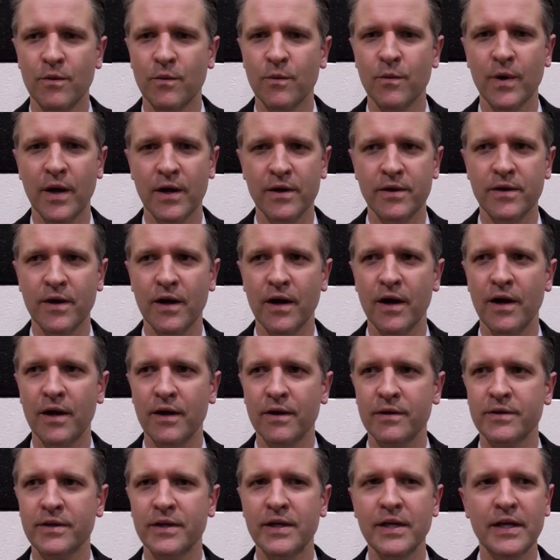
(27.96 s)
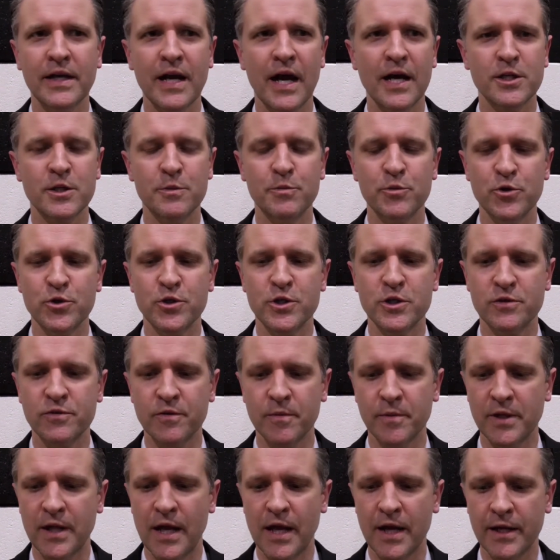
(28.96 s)
we had uh, key contributions
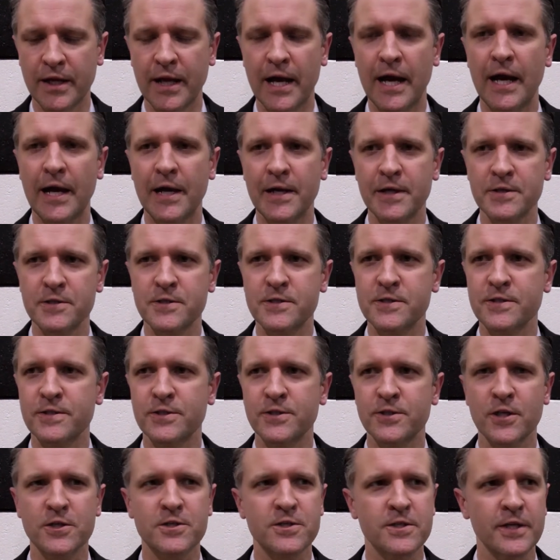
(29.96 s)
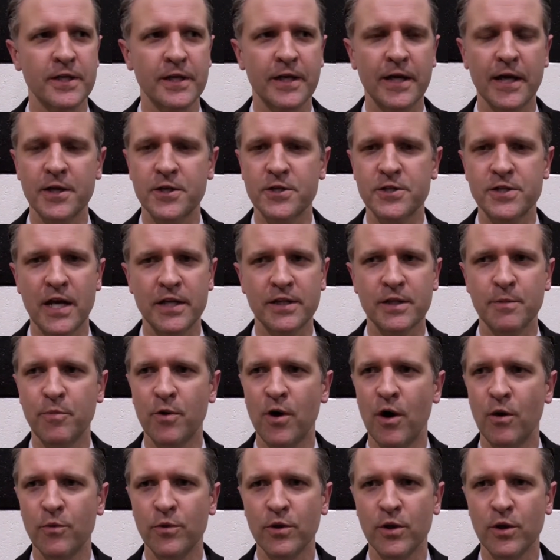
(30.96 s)
from a lot of guys. Justin again shot the
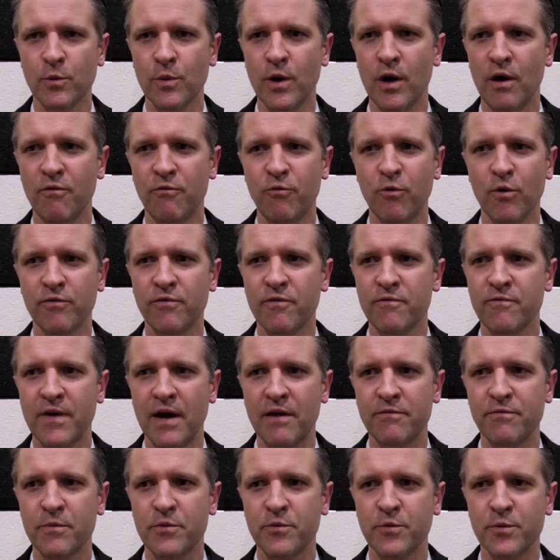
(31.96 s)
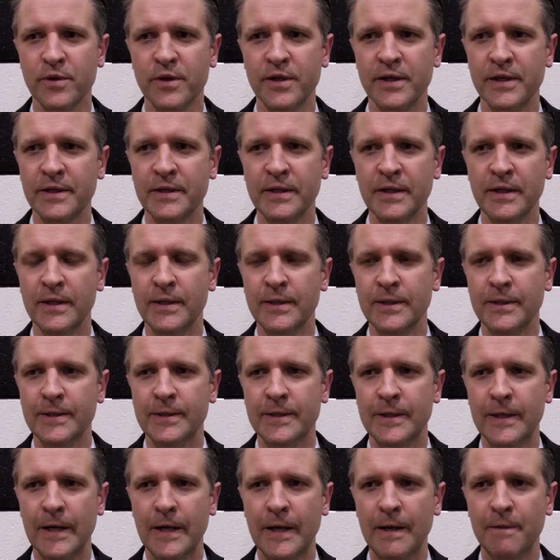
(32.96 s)
ball really well, four from five from three.
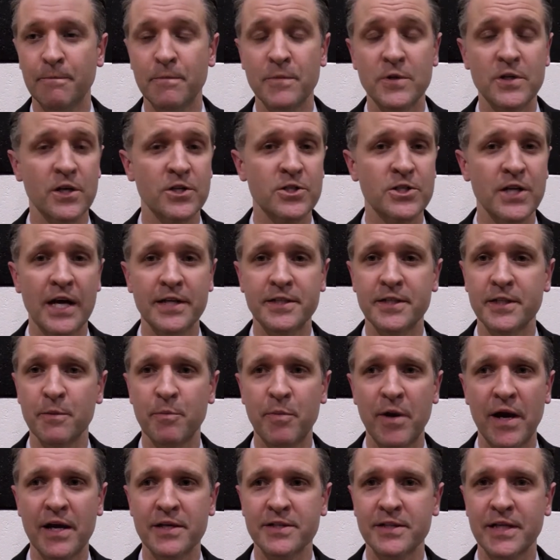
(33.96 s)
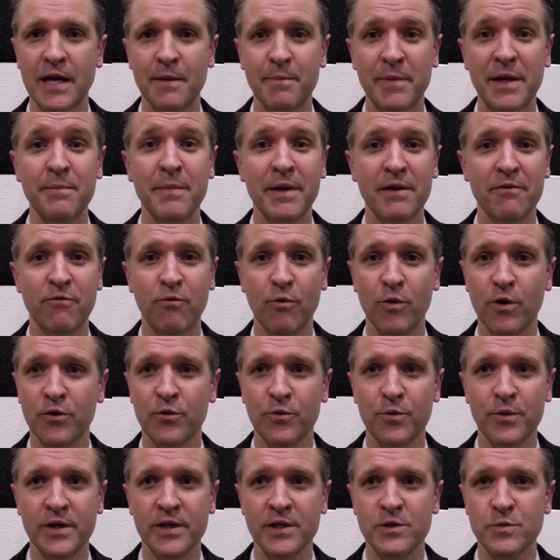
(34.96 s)
Um, Ashanti to pass came in, made four
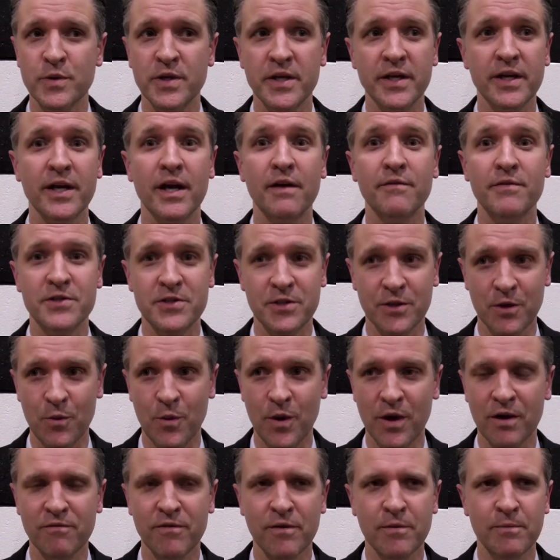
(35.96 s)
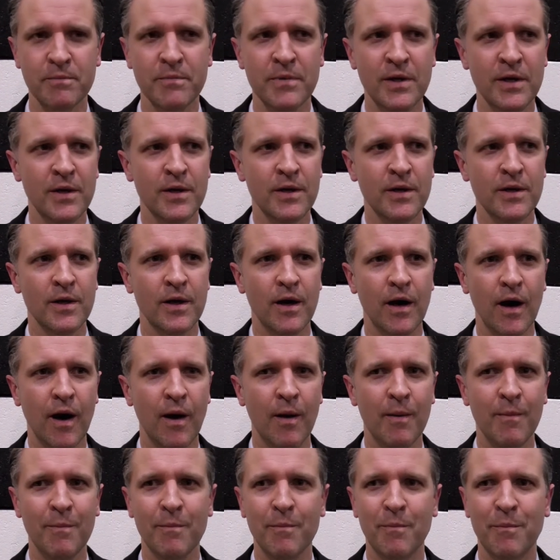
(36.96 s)
threes. We needed every single one of them.
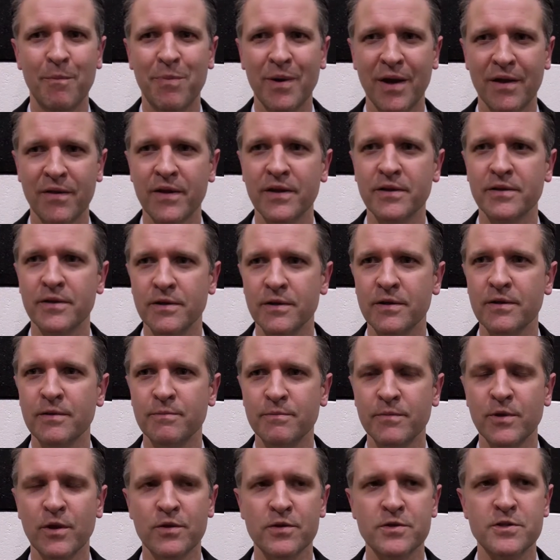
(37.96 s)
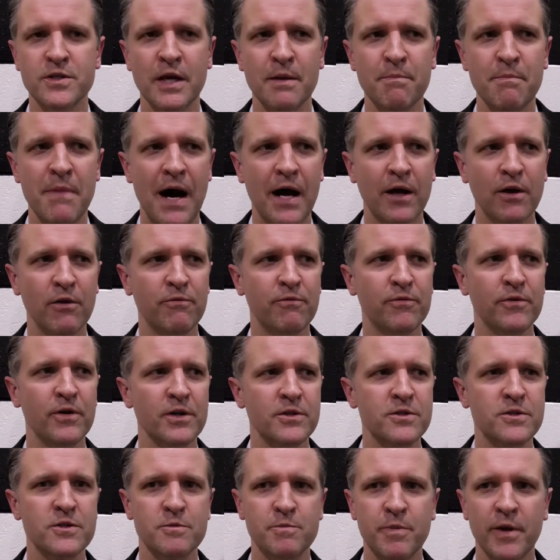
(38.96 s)
Um, but I think the you know the same model for
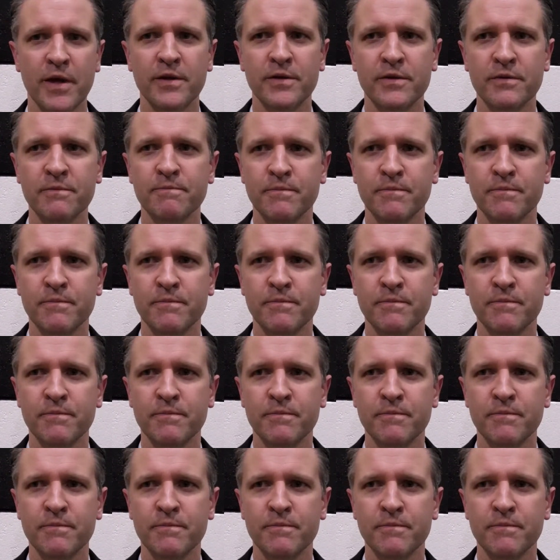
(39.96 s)
us has been